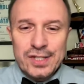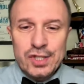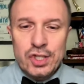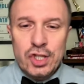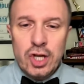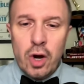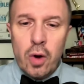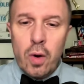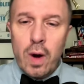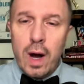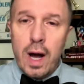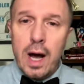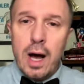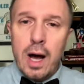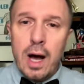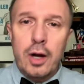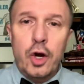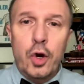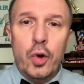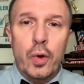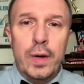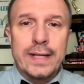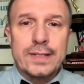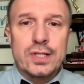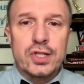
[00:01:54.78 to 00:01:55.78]
So,
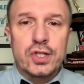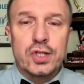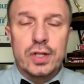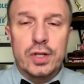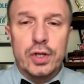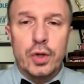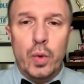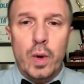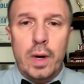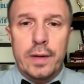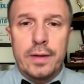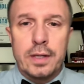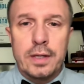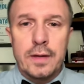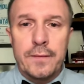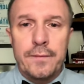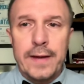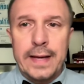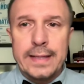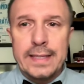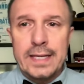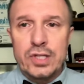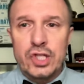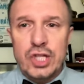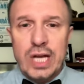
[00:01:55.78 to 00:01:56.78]
Chris, you are the
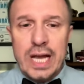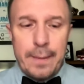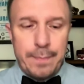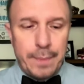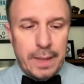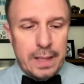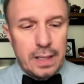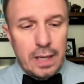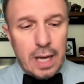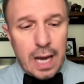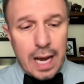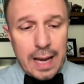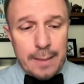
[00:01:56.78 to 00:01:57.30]
defending champion.